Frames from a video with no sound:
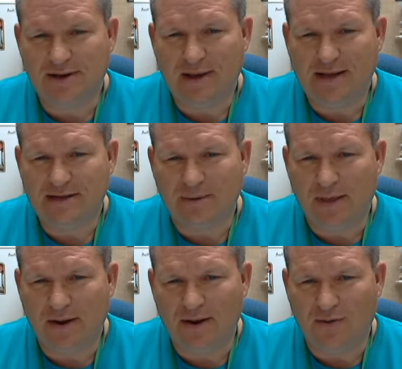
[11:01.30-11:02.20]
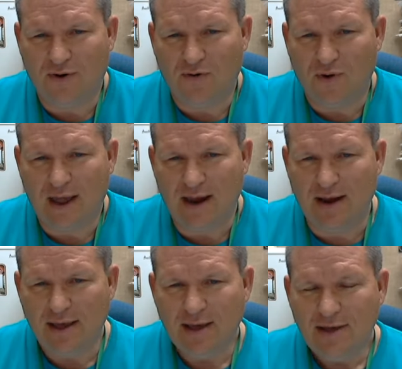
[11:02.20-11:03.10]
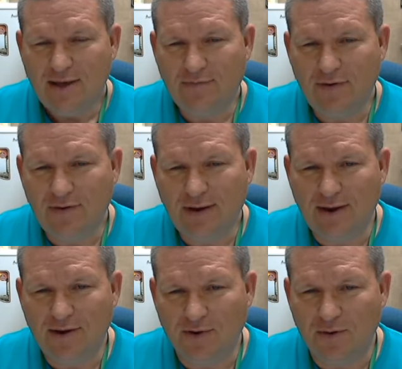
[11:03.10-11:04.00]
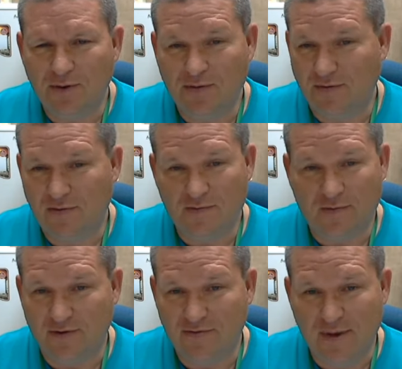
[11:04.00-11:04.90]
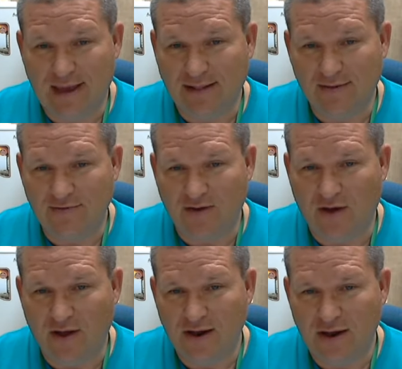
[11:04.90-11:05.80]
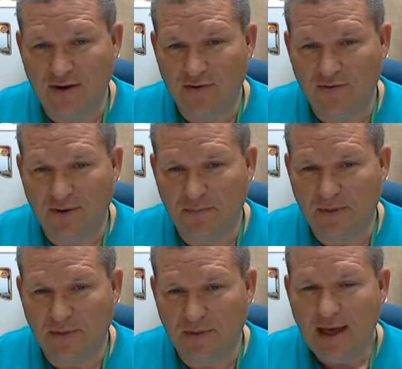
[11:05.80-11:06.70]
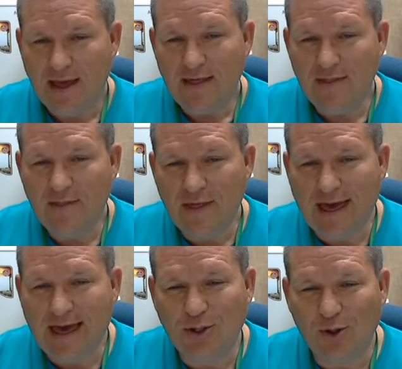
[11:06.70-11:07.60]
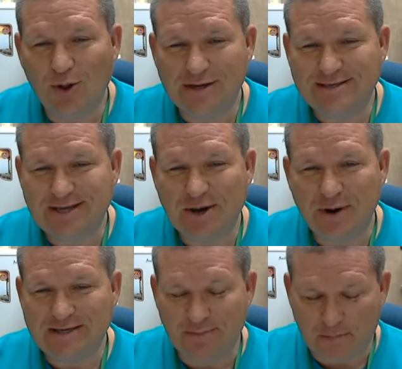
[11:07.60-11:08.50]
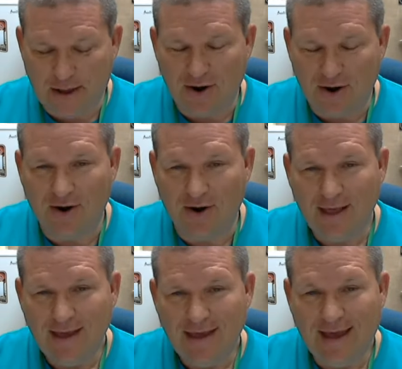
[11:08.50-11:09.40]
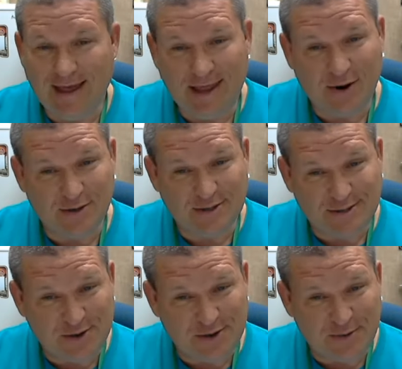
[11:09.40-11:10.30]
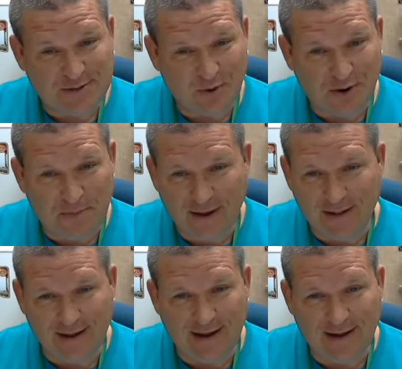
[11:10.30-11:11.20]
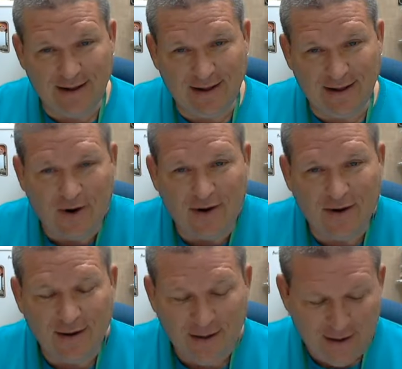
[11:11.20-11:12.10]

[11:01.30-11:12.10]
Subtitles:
didn't match up. They didn't look right. If you take your own pictures as far as making lasagna or something, they look so much better, and they are so much more appealing. Clip art,